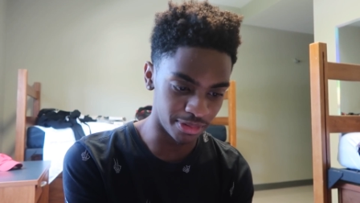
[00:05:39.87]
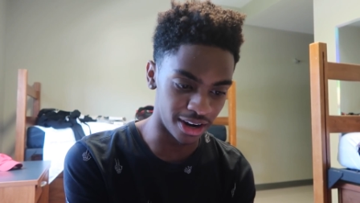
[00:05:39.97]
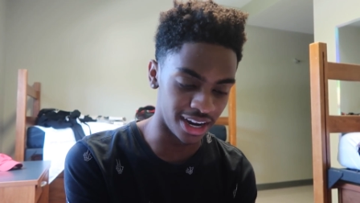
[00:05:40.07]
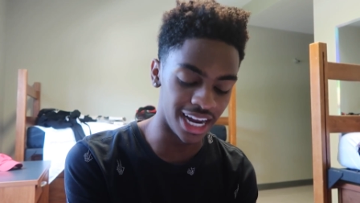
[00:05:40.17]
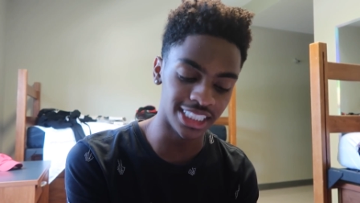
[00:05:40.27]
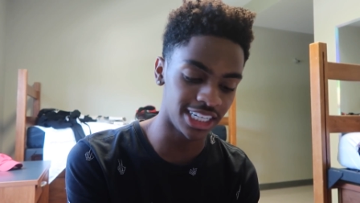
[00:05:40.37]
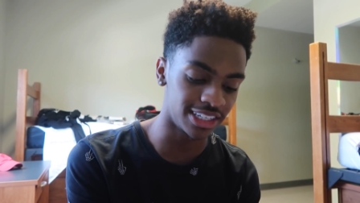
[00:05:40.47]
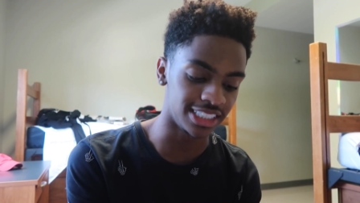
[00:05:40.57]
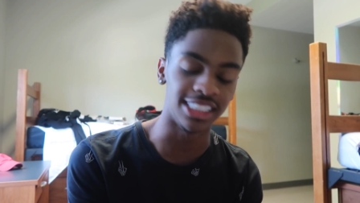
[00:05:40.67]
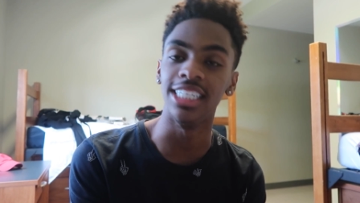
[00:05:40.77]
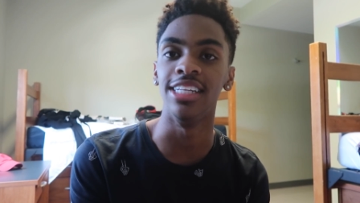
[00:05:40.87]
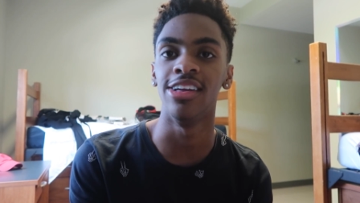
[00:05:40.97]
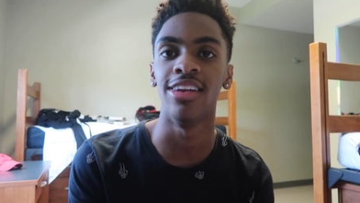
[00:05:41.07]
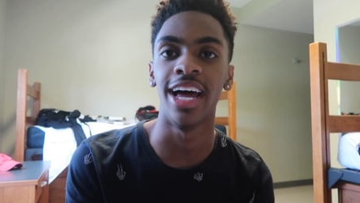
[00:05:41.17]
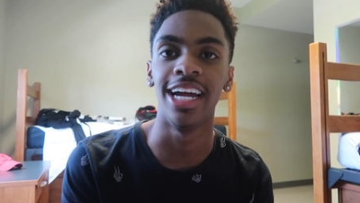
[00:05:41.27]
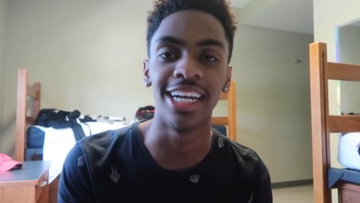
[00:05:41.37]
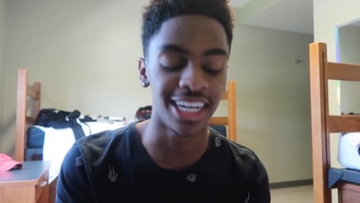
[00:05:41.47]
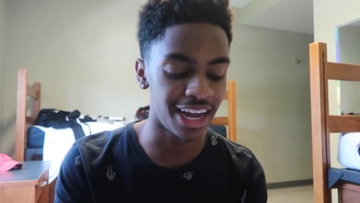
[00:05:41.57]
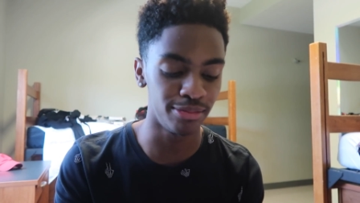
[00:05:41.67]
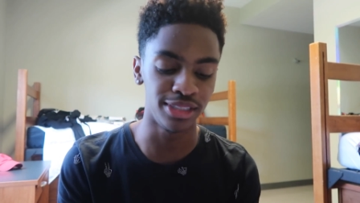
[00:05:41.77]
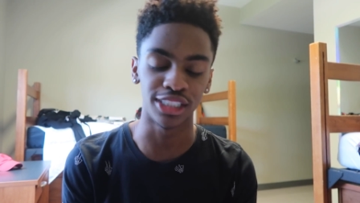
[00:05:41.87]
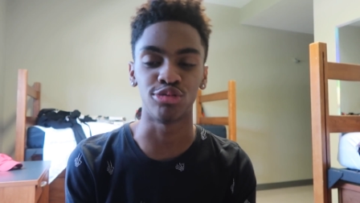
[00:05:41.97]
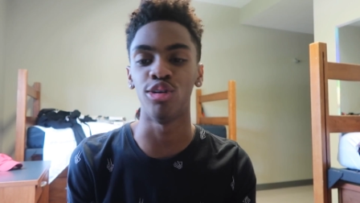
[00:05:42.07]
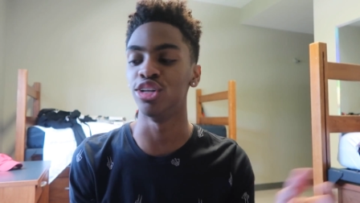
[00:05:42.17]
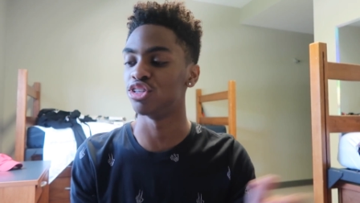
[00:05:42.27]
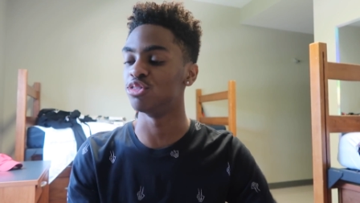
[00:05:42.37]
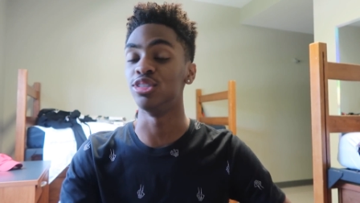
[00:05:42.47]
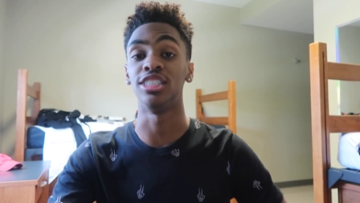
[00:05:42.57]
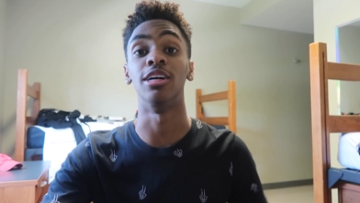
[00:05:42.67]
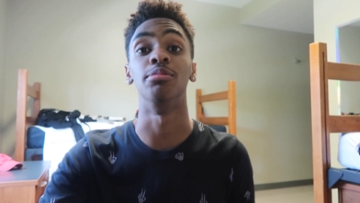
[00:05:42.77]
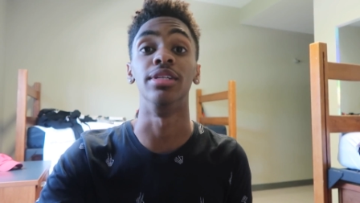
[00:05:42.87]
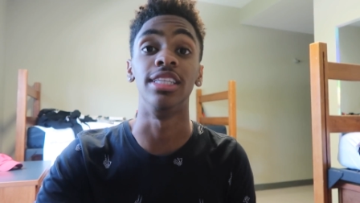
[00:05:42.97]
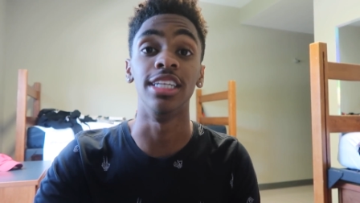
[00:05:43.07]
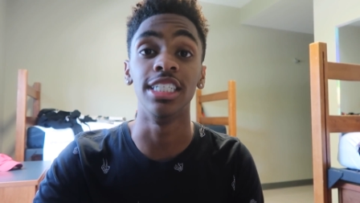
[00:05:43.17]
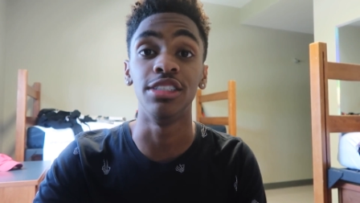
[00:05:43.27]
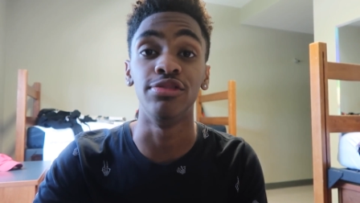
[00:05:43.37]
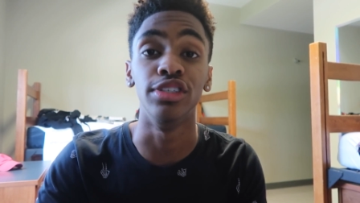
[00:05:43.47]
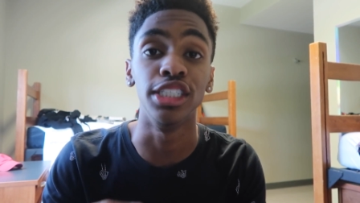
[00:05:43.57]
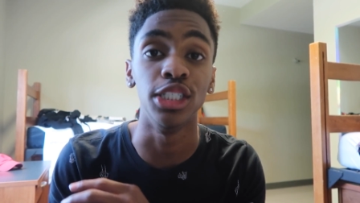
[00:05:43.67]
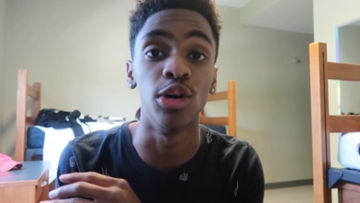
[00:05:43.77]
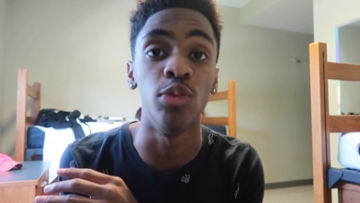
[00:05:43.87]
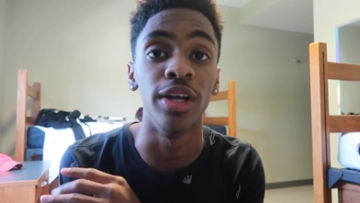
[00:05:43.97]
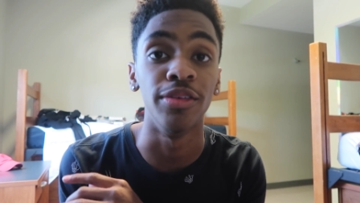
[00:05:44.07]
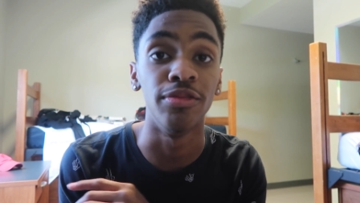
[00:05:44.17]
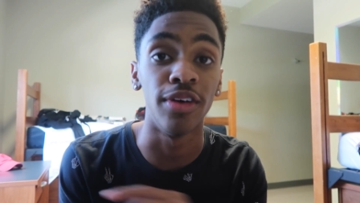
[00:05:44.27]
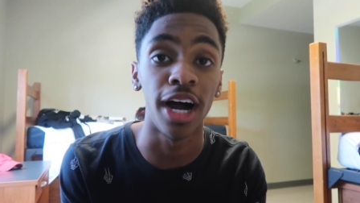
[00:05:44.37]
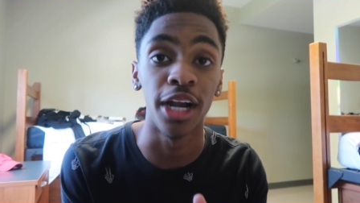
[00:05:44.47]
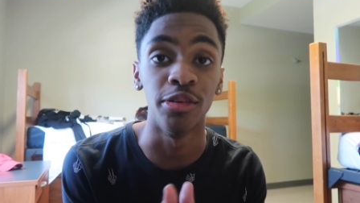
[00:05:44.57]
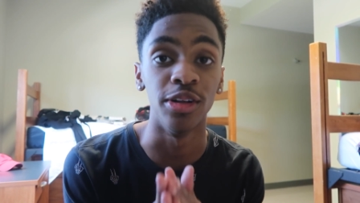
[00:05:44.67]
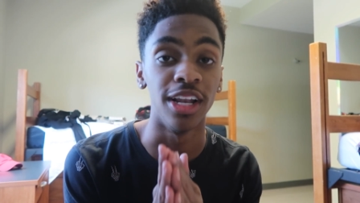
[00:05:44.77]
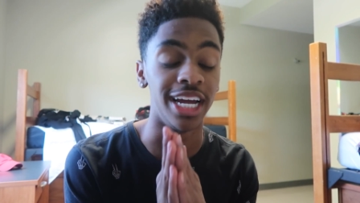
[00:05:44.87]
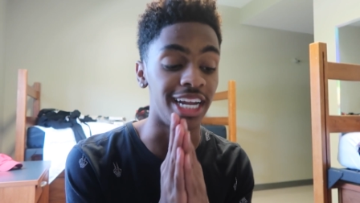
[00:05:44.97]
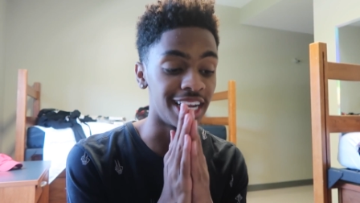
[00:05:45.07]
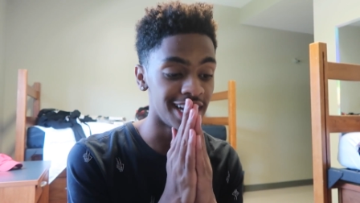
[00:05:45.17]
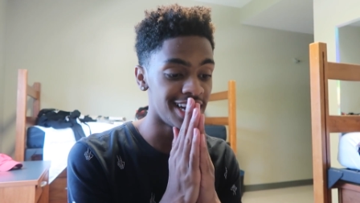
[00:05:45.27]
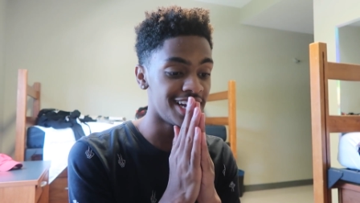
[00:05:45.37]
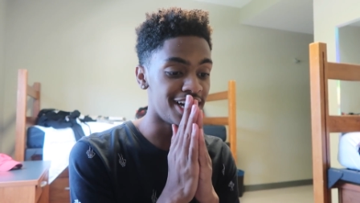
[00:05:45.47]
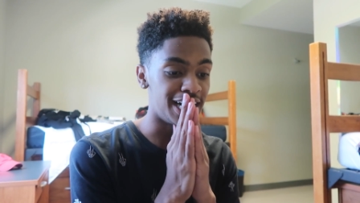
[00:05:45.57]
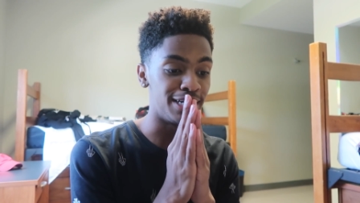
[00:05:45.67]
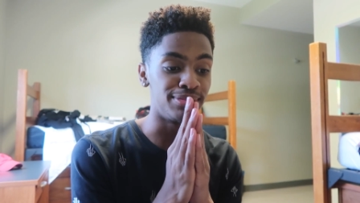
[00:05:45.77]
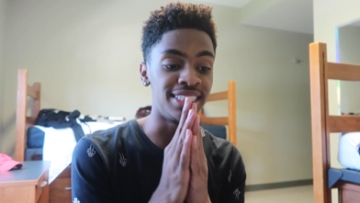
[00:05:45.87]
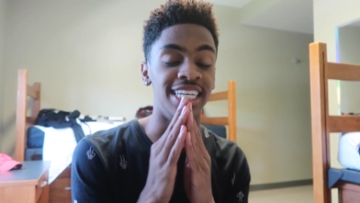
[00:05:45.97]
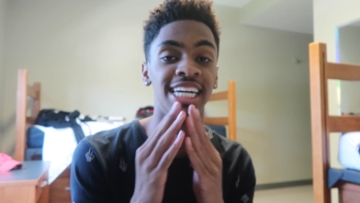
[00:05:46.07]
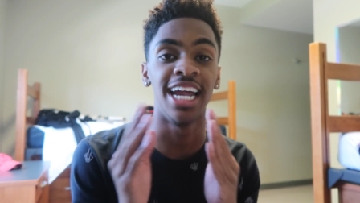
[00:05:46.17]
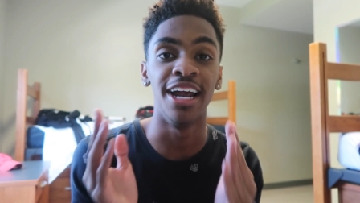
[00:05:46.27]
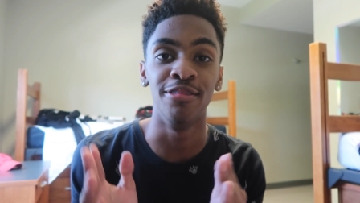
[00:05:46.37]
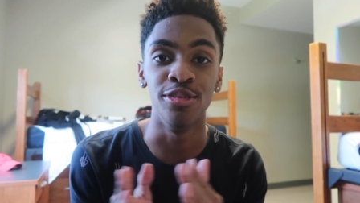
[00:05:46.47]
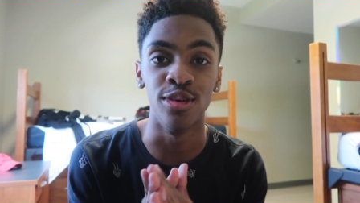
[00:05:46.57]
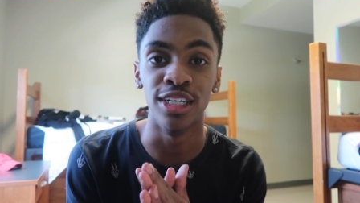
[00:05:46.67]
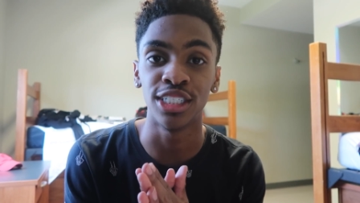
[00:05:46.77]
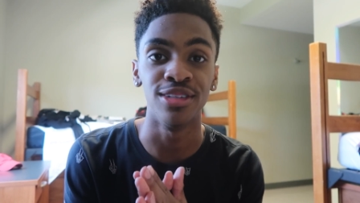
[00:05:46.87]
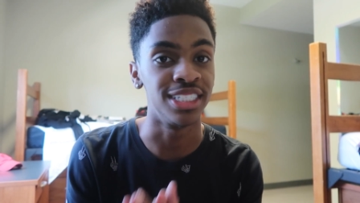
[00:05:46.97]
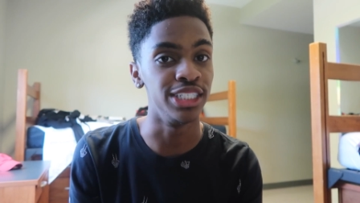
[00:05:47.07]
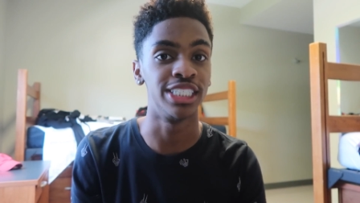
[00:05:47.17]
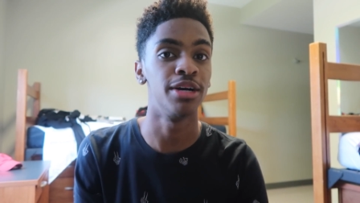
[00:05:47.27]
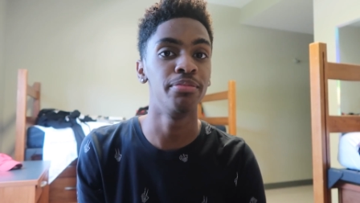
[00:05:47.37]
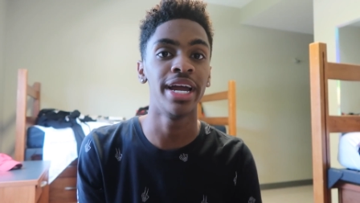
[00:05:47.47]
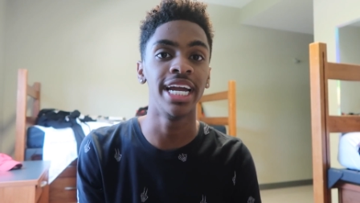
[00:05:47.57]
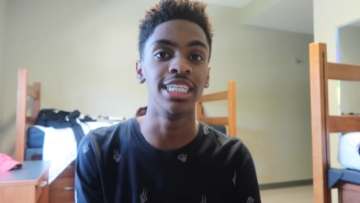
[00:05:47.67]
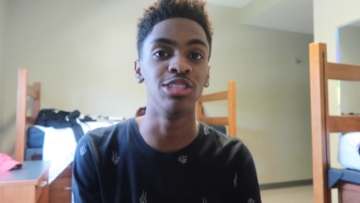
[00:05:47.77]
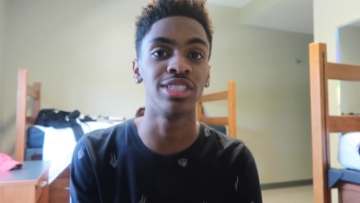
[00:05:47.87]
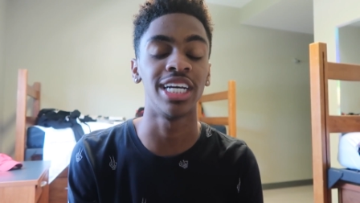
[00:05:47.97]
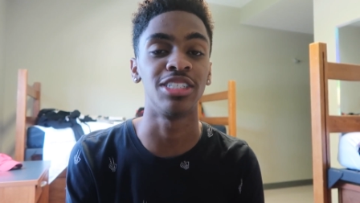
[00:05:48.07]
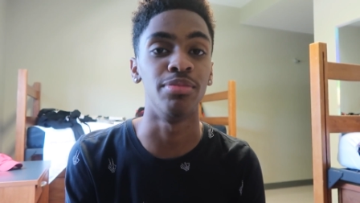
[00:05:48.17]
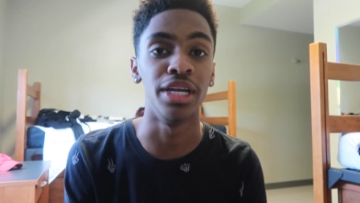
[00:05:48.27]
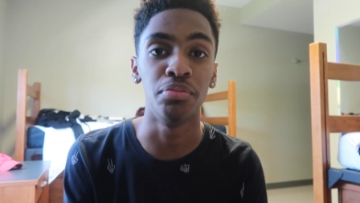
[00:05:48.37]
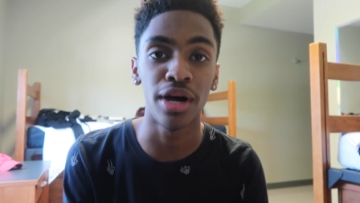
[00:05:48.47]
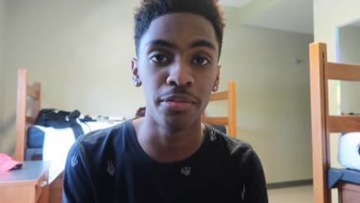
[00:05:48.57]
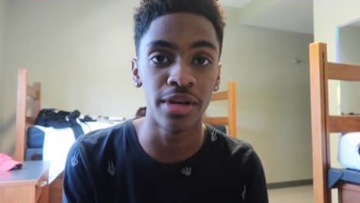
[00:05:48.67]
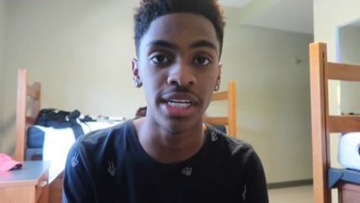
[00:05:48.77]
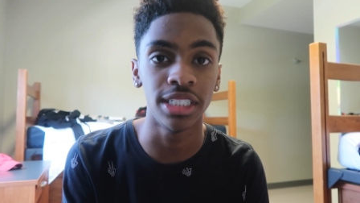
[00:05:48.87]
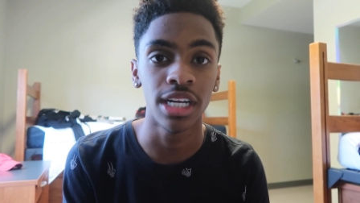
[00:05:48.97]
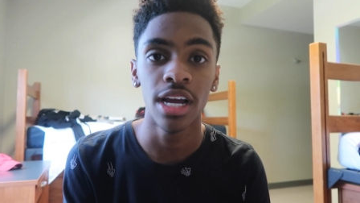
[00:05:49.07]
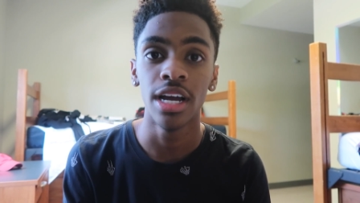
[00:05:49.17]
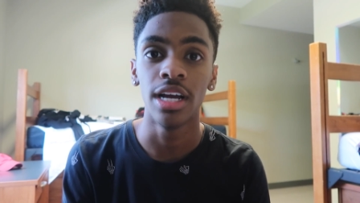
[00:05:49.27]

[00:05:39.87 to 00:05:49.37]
Bro, as y'all can see though, like, I'm just scrolling through stuff. This video went viral, like, I'm seeing it everywhere. So see, some page, it was like some hip hop page,